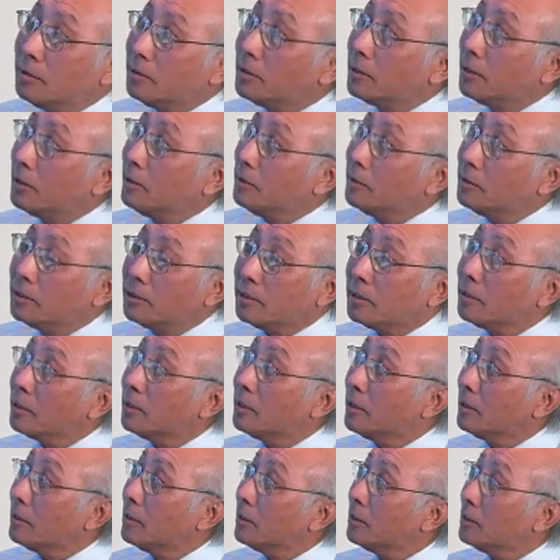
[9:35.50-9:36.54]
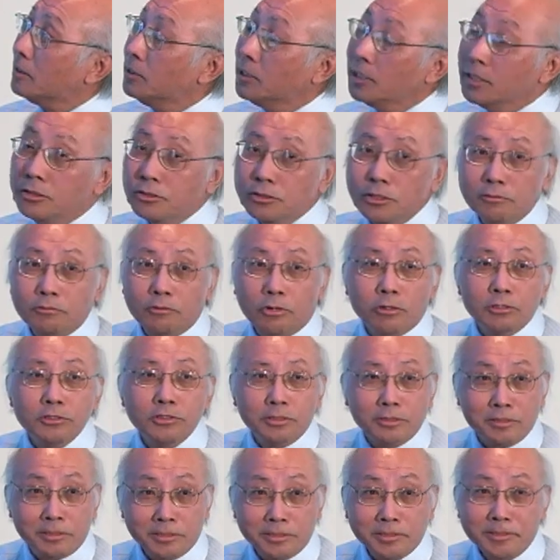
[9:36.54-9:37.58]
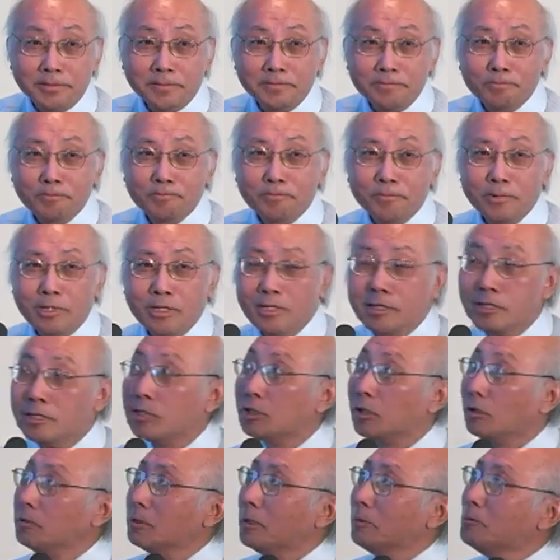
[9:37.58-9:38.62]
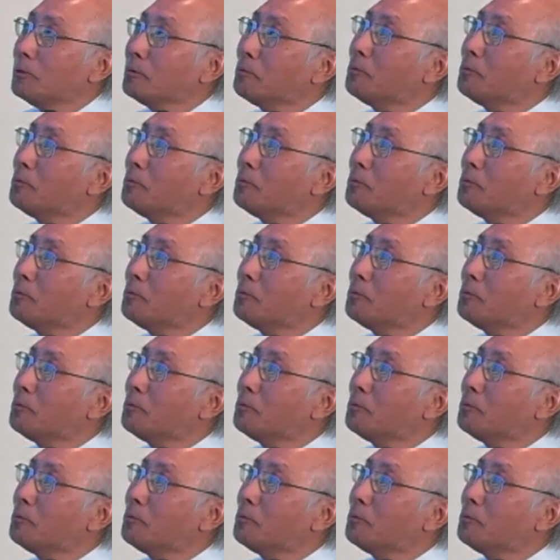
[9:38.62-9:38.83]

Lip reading: a Ginger Rogers. So if you